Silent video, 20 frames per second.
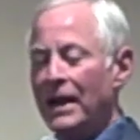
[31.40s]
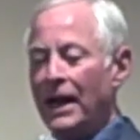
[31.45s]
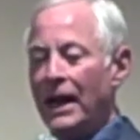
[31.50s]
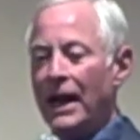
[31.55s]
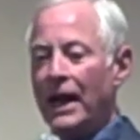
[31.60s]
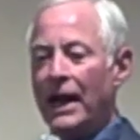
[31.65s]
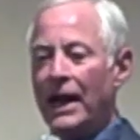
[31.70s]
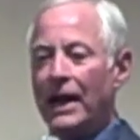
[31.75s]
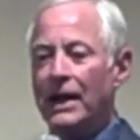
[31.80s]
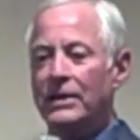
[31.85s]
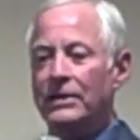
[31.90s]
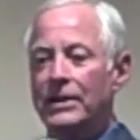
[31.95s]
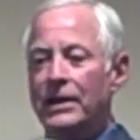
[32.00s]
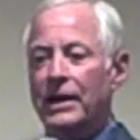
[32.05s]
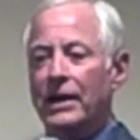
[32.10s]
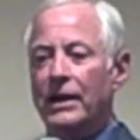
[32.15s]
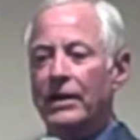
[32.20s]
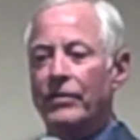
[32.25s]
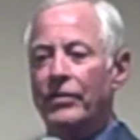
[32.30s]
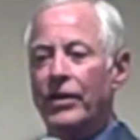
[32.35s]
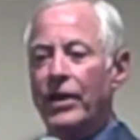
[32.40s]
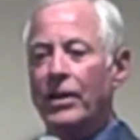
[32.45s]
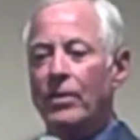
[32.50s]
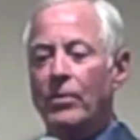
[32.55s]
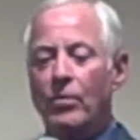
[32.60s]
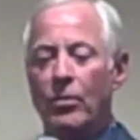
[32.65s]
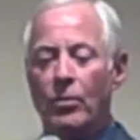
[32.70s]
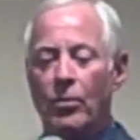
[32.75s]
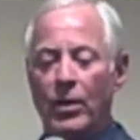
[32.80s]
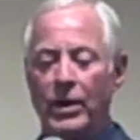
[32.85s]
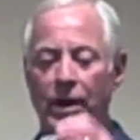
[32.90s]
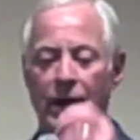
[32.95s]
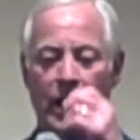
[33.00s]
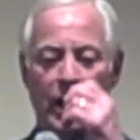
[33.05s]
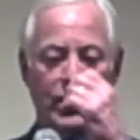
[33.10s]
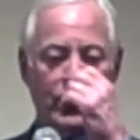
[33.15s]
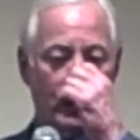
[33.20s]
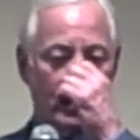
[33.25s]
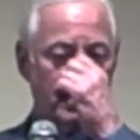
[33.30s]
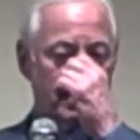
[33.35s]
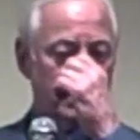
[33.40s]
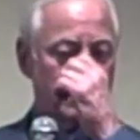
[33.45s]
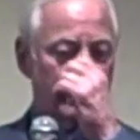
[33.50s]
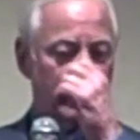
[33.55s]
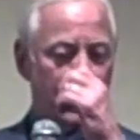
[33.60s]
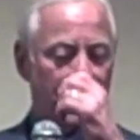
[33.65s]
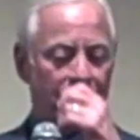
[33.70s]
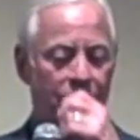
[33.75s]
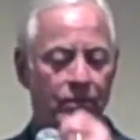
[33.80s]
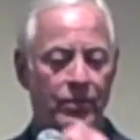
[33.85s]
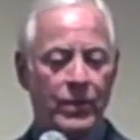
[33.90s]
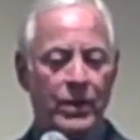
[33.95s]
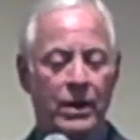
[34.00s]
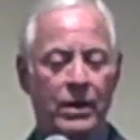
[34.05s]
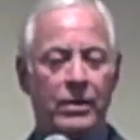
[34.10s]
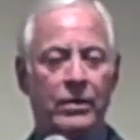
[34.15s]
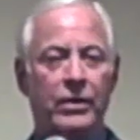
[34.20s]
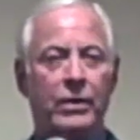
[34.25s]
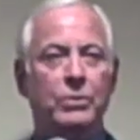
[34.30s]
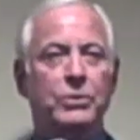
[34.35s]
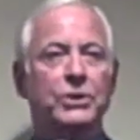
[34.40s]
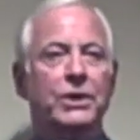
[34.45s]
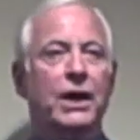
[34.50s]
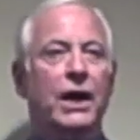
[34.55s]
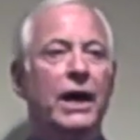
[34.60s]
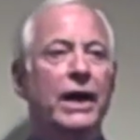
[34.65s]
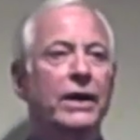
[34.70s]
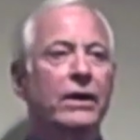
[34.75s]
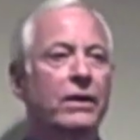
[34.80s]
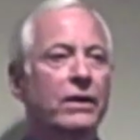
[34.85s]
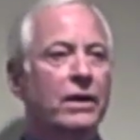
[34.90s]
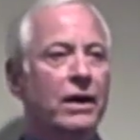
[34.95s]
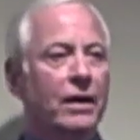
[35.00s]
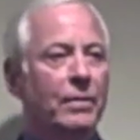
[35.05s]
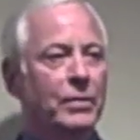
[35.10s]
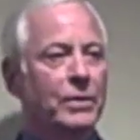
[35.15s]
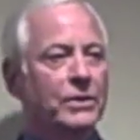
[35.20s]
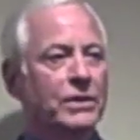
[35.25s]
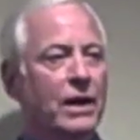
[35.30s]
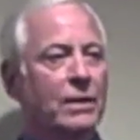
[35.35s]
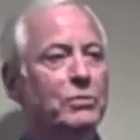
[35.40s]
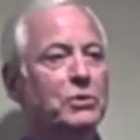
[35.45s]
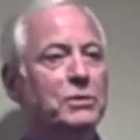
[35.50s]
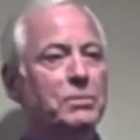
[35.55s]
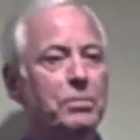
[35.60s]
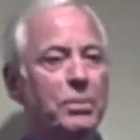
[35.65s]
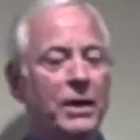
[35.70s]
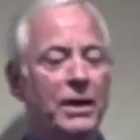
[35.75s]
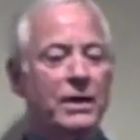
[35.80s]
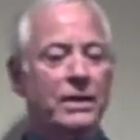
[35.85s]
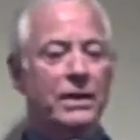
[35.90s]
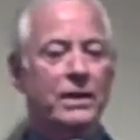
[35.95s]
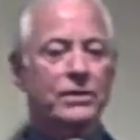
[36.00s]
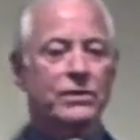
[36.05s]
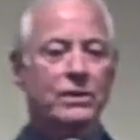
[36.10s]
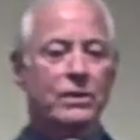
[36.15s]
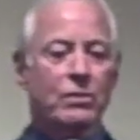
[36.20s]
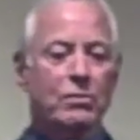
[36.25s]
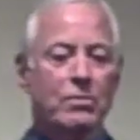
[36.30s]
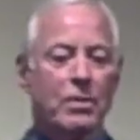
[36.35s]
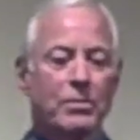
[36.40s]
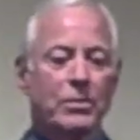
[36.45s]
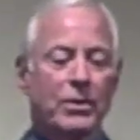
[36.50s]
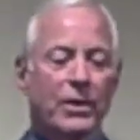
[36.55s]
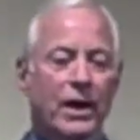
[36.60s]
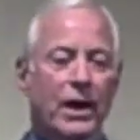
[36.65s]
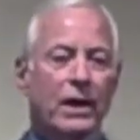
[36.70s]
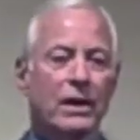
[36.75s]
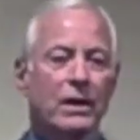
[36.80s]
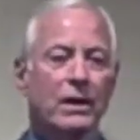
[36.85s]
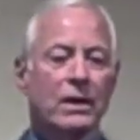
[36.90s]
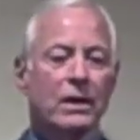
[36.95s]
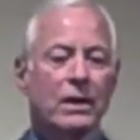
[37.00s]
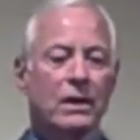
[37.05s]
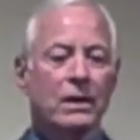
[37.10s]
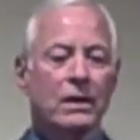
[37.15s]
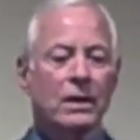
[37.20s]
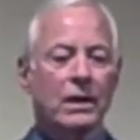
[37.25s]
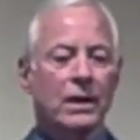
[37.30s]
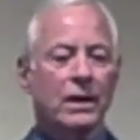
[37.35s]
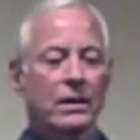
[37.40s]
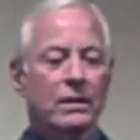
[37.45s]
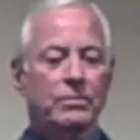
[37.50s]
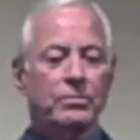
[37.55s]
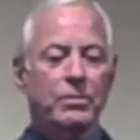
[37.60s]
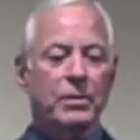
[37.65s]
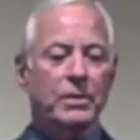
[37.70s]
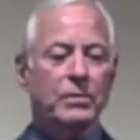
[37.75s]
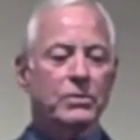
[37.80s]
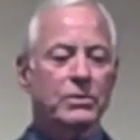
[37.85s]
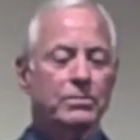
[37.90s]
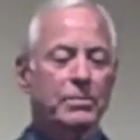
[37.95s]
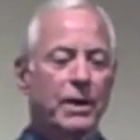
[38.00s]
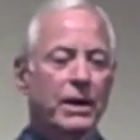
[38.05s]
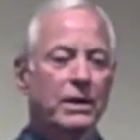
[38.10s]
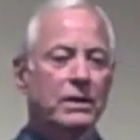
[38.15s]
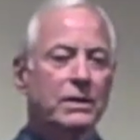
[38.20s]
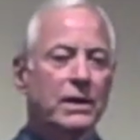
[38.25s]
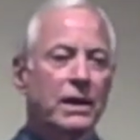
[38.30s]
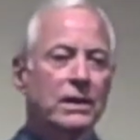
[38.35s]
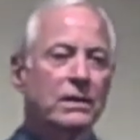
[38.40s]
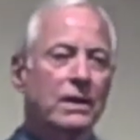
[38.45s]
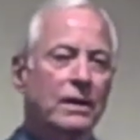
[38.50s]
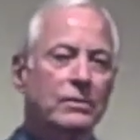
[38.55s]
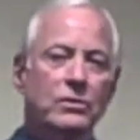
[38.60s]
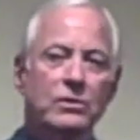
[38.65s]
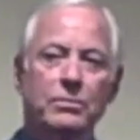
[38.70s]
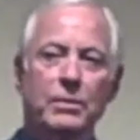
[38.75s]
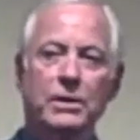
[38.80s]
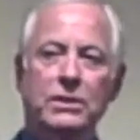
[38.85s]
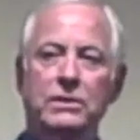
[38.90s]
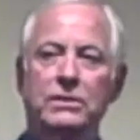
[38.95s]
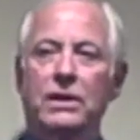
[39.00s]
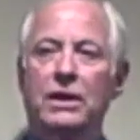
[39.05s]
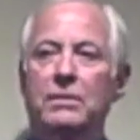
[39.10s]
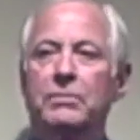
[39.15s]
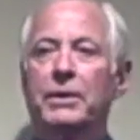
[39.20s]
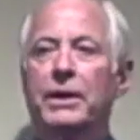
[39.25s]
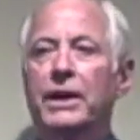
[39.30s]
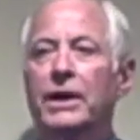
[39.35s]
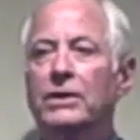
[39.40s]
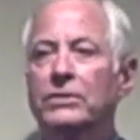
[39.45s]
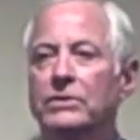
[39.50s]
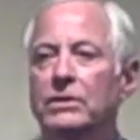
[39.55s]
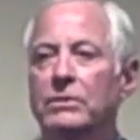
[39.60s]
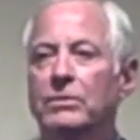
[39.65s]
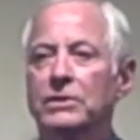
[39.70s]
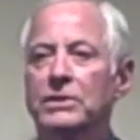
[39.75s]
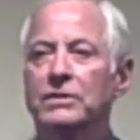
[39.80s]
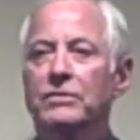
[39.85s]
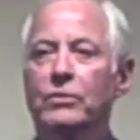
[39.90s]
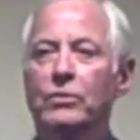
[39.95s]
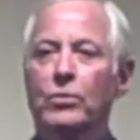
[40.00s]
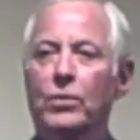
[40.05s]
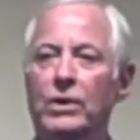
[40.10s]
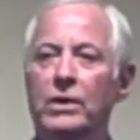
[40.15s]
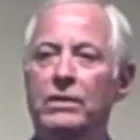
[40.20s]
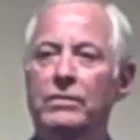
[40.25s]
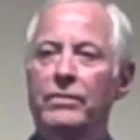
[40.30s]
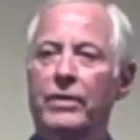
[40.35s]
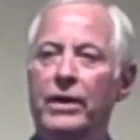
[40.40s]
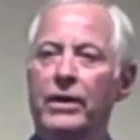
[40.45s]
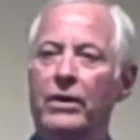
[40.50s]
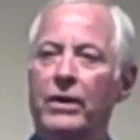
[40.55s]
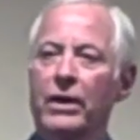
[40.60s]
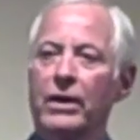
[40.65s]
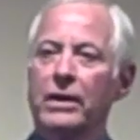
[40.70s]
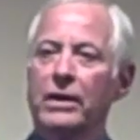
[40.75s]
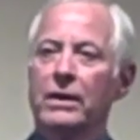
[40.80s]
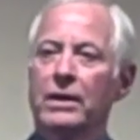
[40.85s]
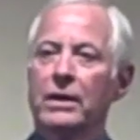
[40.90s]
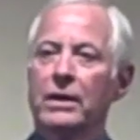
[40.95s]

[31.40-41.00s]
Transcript: And then one day I noticed that there was a guy in our company. His name was Pete. I still remember that. And Pete was making 10 times as much as anybody else, and he wasn't even working very hard.